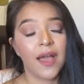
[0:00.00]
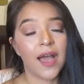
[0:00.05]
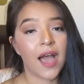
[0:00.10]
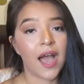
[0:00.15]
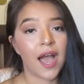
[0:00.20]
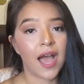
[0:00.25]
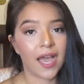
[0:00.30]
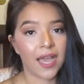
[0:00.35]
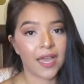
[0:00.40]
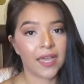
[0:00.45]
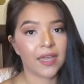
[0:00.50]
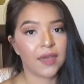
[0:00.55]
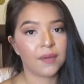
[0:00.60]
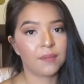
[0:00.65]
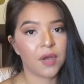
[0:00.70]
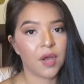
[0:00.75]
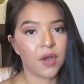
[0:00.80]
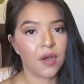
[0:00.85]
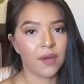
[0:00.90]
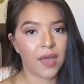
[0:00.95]
I
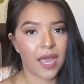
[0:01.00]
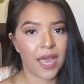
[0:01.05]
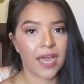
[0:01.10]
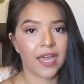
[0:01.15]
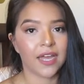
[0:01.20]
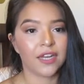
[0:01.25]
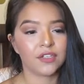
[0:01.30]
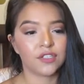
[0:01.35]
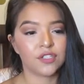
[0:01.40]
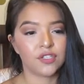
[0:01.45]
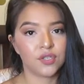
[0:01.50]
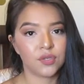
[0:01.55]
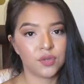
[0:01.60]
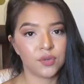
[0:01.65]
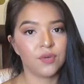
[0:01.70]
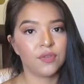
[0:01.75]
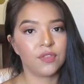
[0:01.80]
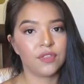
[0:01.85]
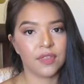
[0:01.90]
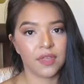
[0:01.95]
had
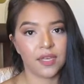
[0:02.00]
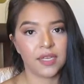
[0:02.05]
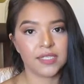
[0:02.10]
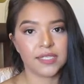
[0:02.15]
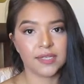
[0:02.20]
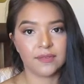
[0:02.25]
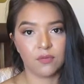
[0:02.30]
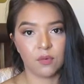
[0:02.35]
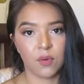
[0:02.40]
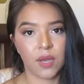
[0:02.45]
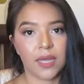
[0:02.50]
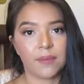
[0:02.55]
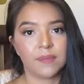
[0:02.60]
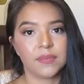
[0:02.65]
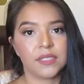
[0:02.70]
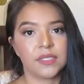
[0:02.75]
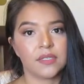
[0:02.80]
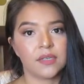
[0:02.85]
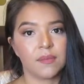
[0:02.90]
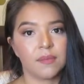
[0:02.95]
2 things of
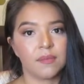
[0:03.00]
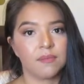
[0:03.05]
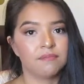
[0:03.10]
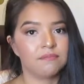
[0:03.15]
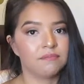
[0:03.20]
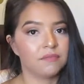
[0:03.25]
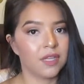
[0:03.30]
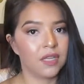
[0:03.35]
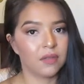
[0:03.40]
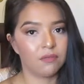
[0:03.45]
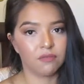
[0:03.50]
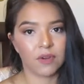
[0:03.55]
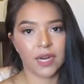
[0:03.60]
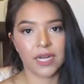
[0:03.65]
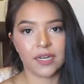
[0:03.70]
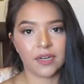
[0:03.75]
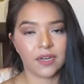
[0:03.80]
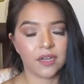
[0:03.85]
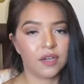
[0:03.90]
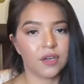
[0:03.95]
wipes
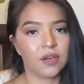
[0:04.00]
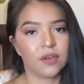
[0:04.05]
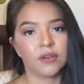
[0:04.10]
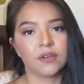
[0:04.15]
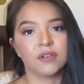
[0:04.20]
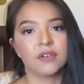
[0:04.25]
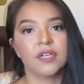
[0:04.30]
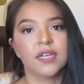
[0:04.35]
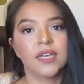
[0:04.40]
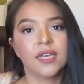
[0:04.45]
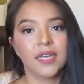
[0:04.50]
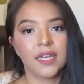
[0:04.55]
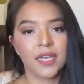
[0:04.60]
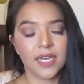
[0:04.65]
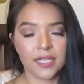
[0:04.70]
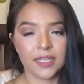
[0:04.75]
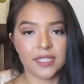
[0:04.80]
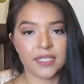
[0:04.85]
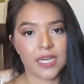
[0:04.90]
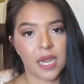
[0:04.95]
ready to go
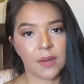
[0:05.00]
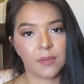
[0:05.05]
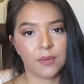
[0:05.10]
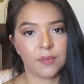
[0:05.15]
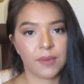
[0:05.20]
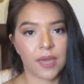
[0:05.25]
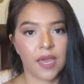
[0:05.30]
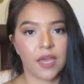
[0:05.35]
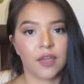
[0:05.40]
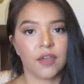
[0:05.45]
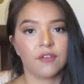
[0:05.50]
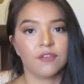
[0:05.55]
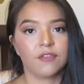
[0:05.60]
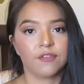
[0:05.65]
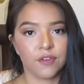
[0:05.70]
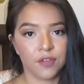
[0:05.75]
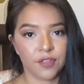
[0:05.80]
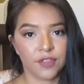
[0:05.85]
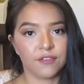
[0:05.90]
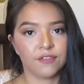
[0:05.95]
in the diaper bag
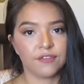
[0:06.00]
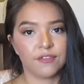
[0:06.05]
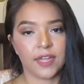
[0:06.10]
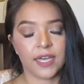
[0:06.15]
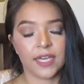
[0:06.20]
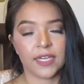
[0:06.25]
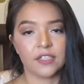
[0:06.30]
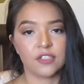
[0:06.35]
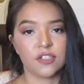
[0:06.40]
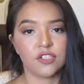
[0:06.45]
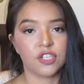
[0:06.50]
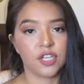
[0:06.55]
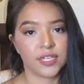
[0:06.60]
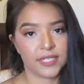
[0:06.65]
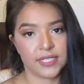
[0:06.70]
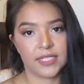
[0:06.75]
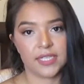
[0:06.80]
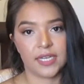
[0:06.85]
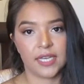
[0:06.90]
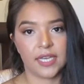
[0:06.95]
for the flight,
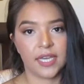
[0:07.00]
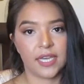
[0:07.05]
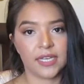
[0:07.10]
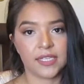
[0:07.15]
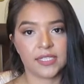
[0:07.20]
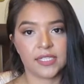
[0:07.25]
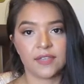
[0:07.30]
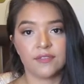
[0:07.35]
just in case.